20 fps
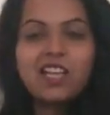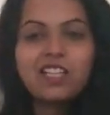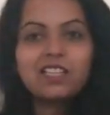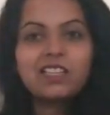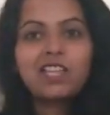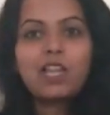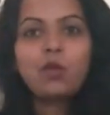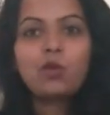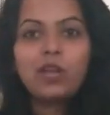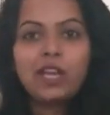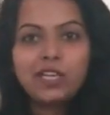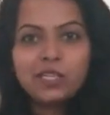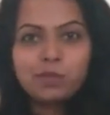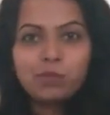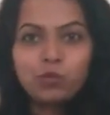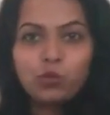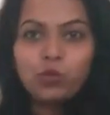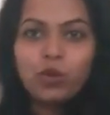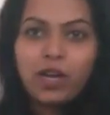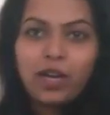Now let's
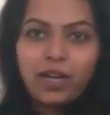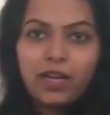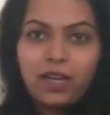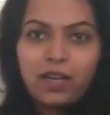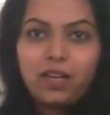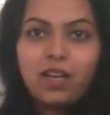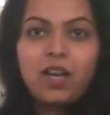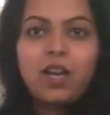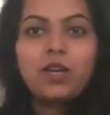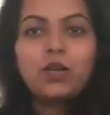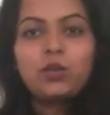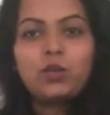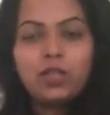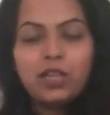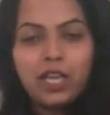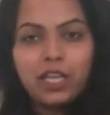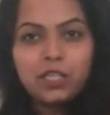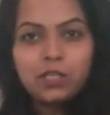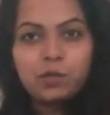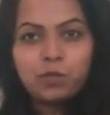move ahead to the
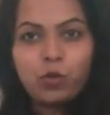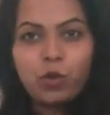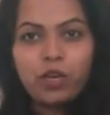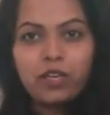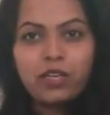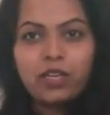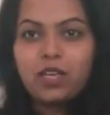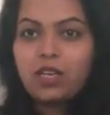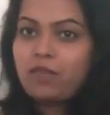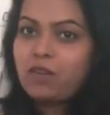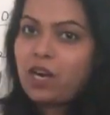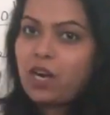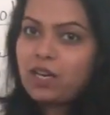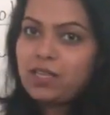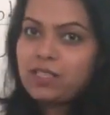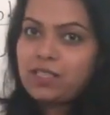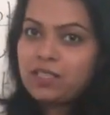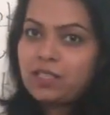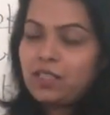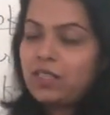next point in our
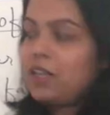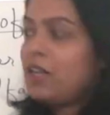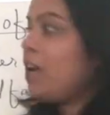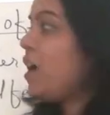answer,